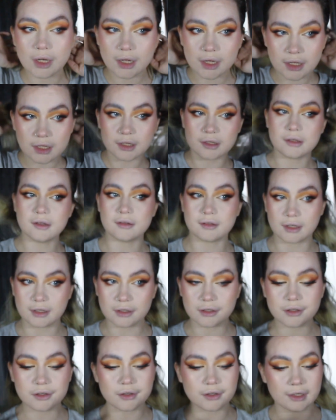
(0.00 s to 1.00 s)
I
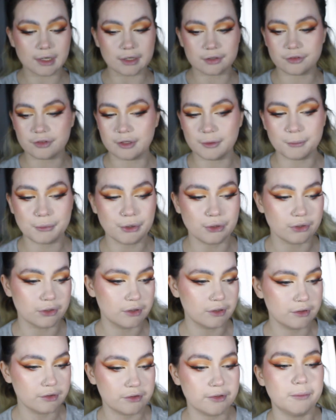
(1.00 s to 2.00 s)
decided to actually put
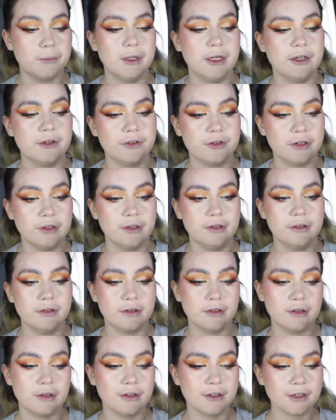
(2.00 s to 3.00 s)
on some lashes.
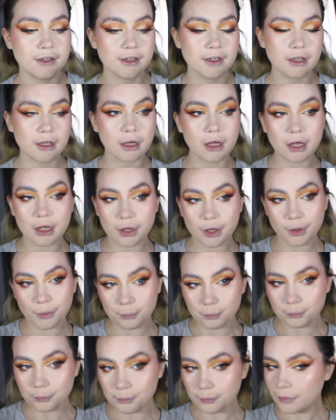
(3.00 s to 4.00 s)

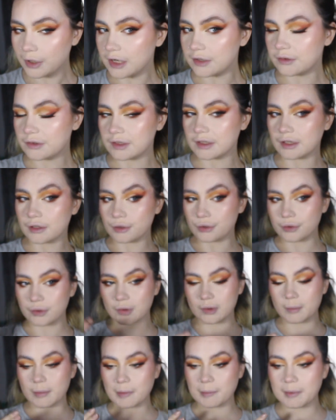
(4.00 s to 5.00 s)
I just think it
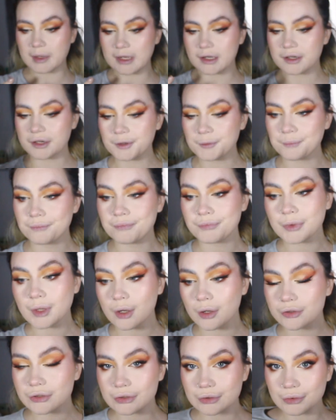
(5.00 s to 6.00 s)
looks a bit better.
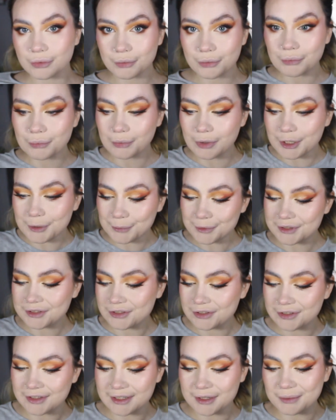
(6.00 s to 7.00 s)
So what I'm going
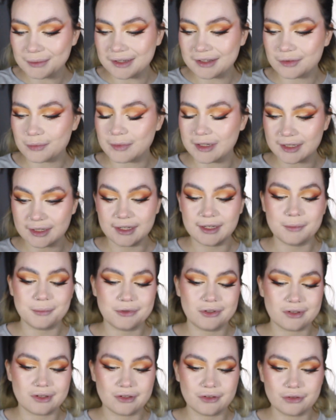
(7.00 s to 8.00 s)
to do now is my
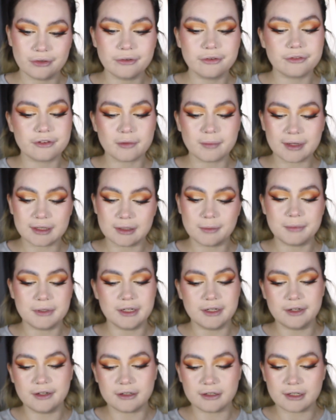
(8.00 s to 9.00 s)
lips. So for my lip
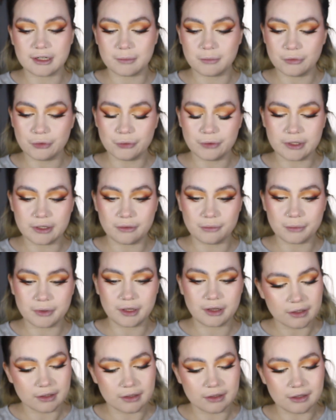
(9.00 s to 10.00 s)
liner, I'm going in
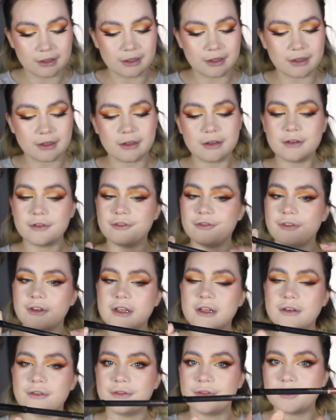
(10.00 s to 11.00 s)
with the
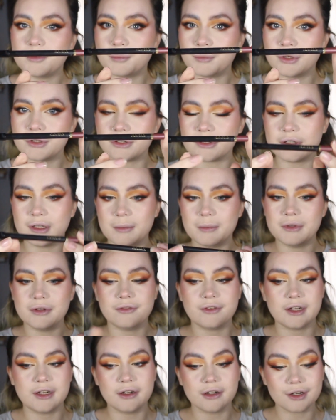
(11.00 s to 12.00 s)
Vieve Modern Lip
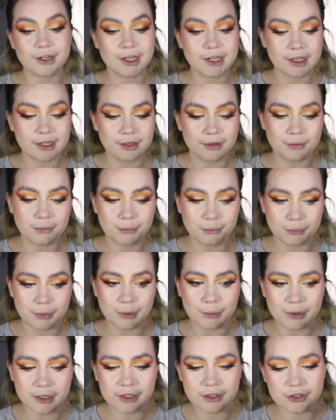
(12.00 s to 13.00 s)
Definer in
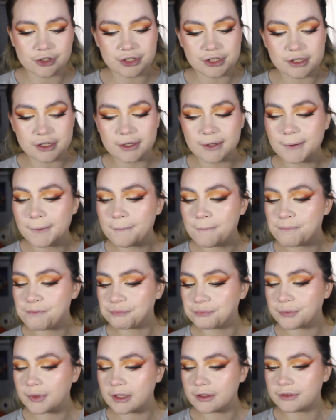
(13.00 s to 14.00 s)
Bewitched.
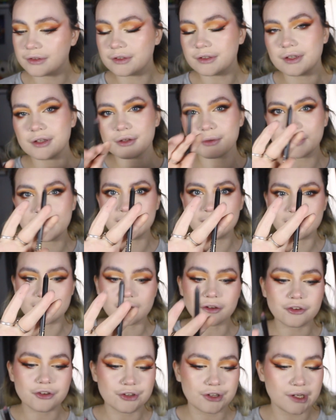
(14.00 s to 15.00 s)
So this is quite a
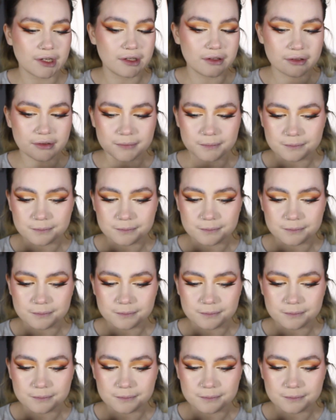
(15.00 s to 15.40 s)
dark shade.